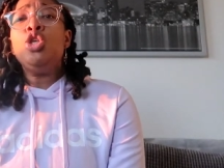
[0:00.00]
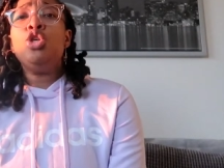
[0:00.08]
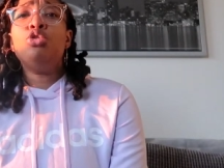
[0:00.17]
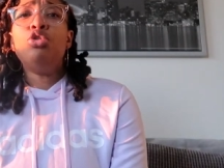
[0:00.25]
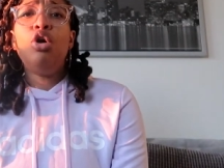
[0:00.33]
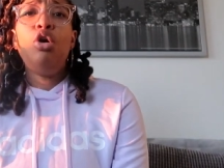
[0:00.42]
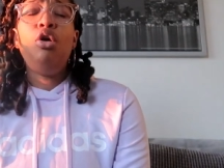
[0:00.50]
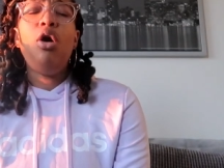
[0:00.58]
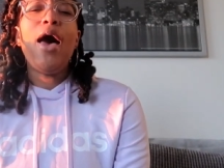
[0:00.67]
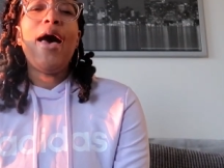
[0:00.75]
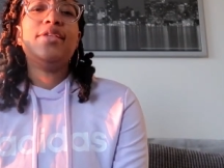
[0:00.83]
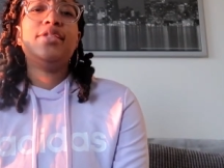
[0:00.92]
you
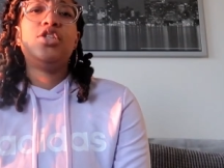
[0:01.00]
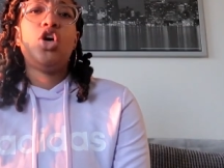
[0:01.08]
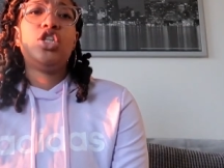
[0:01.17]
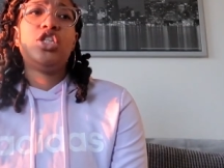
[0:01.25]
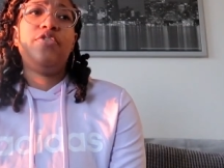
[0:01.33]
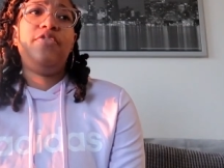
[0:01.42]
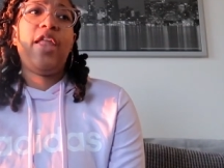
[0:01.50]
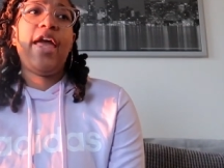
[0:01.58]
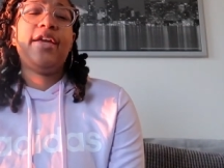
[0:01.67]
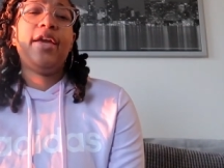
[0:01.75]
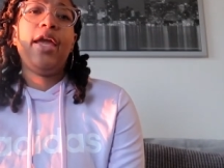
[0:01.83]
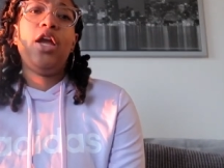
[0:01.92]
know a source of
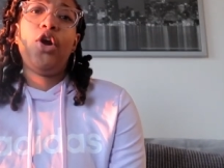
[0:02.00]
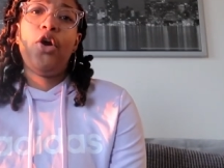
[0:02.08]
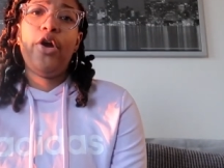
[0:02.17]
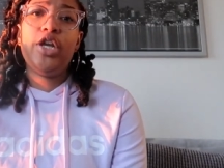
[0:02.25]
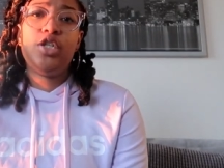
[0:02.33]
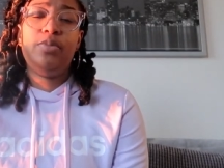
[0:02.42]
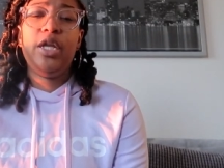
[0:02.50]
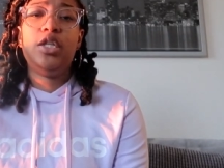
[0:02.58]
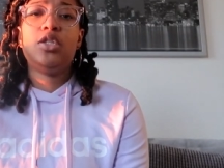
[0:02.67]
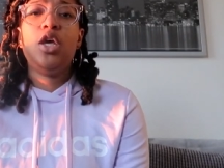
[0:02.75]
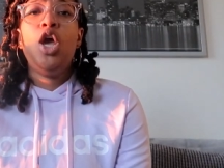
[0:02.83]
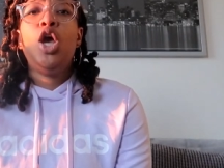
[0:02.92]
like encouragement